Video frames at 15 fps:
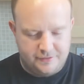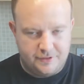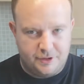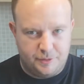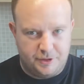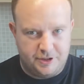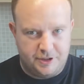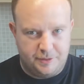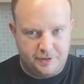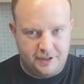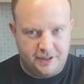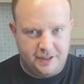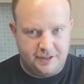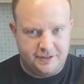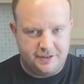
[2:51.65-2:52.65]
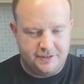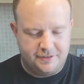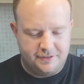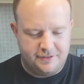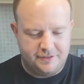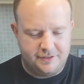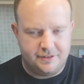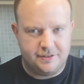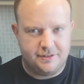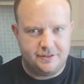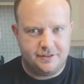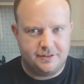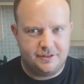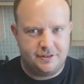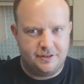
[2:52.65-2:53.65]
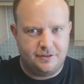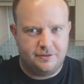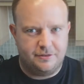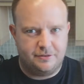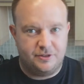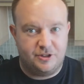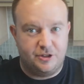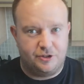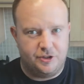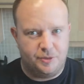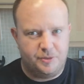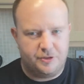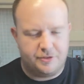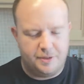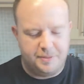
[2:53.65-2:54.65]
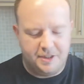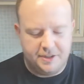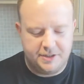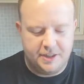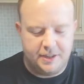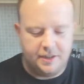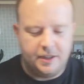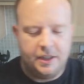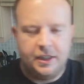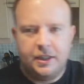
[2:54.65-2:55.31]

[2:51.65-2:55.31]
do you want to see what it is? Should do, we're 3 minutes in.